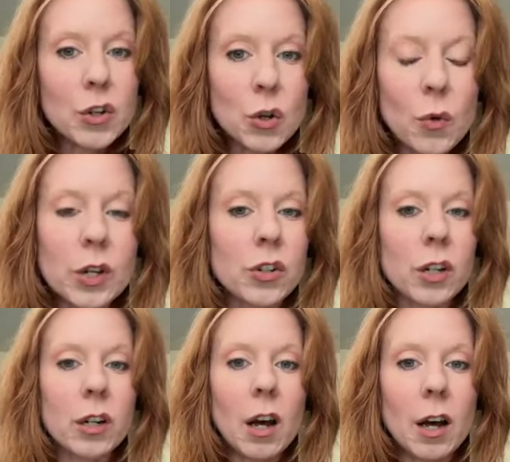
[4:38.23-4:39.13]

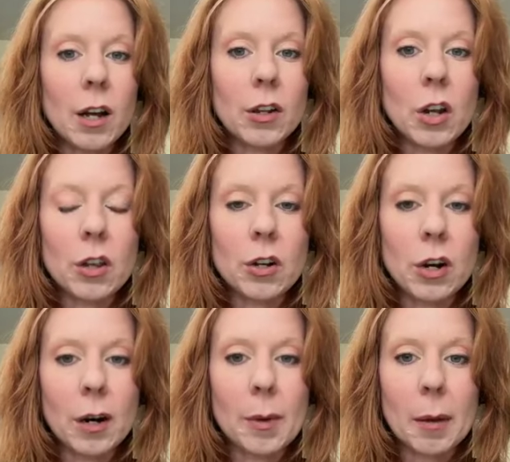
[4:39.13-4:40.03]
intuition on the
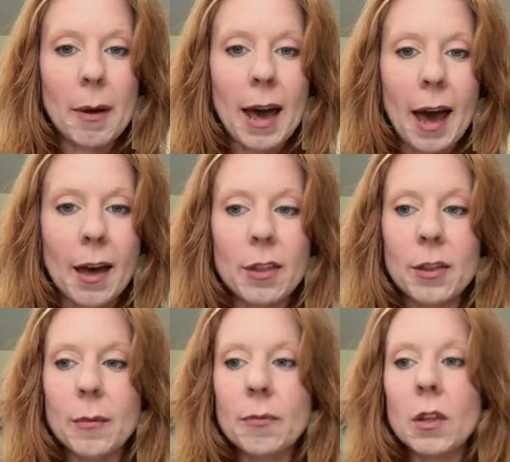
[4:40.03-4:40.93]
dharmic path.